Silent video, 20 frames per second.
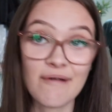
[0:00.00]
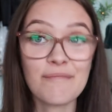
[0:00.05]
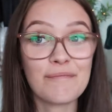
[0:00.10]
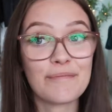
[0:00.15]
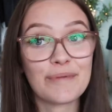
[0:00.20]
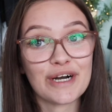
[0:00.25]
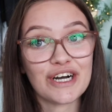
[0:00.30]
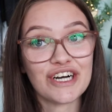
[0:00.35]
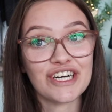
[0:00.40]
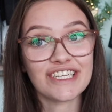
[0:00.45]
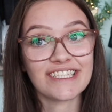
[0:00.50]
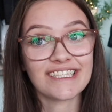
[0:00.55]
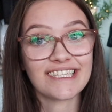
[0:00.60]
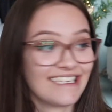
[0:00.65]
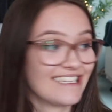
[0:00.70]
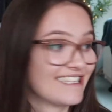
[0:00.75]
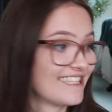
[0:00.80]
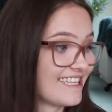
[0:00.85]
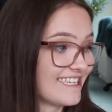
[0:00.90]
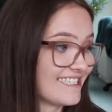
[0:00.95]
but
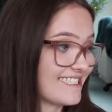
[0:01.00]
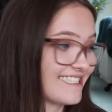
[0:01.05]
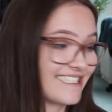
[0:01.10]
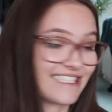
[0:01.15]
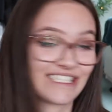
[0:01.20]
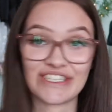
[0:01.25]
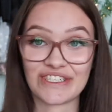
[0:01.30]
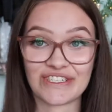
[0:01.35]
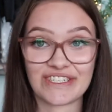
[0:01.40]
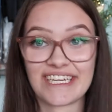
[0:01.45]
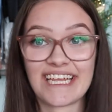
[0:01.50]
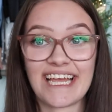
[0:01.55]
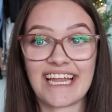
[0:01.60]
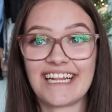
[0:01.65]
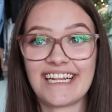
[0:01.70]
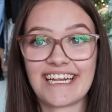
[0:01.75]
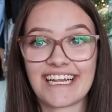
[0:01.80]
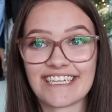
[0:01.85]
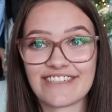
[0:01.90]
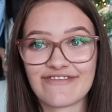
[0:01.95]
this doesn't get
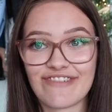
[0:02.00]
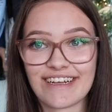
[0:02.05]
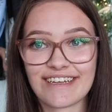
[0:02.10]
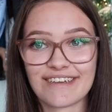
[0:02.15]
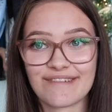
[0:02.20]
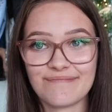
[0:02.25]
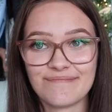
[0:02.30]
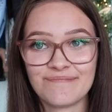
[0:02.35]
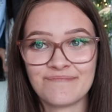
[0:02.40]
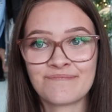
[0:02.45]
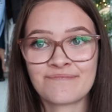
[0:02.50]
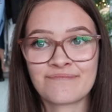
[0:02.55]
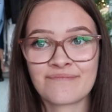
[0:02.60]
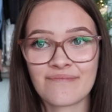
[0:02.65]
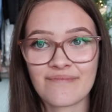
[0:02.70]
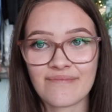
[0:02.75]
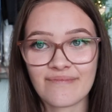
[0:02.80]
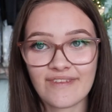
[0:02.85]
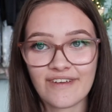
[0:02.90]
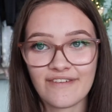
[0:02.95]
any less random.
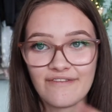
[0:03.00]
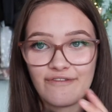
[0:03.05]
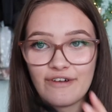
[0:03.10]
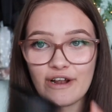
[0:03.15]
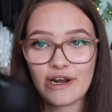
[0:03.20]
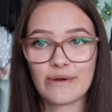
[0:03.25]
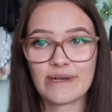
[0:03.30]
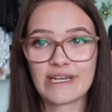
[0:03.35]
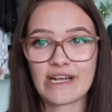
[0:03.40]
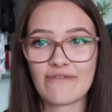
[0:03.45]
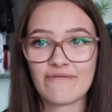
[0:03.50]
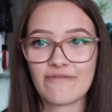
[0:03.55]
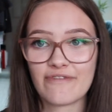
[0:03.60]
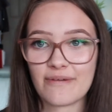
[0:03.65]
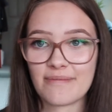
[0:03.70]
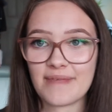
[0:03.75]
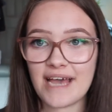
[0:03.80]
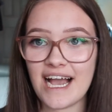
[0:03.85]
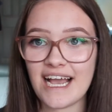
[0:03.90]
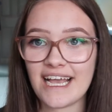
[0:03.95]
Following on
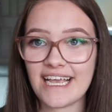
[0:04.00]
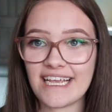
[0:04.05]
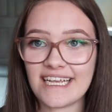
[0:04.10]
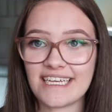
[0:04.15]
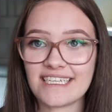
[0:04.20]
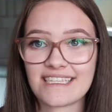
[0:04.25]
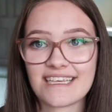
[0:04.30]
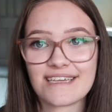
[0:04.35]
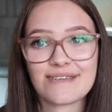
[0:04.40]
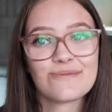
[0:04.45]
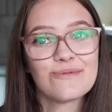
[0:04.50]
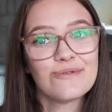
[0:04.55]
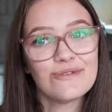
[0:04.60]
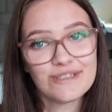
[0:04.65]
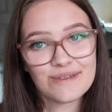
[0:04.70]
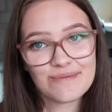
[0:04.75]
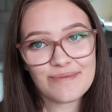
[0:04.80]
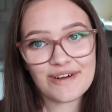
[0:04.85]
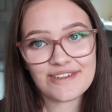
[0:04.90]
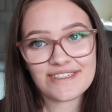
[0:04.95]
from that is this
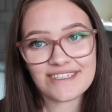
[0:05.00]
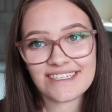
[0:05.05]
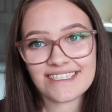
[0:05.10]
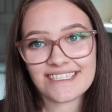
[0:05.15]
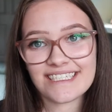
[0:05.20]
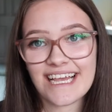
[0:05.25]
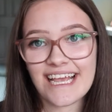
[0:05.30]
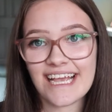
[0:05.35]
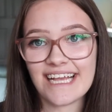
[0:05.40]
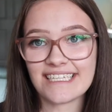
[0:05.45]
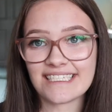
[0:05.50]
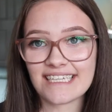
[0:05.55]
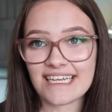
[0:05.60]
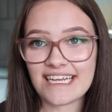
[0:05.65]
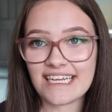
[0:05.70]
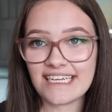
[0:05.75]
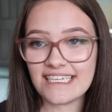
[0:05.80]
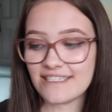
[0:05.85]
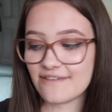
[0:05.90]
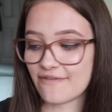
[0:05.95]
water bottle. It
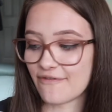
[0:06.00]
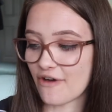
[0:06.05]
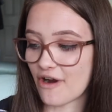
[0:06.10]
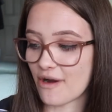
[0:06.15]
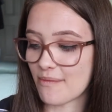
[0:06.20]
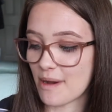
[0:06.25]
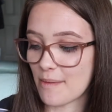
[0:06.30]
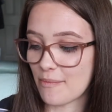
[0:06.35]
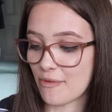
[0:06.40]
is from a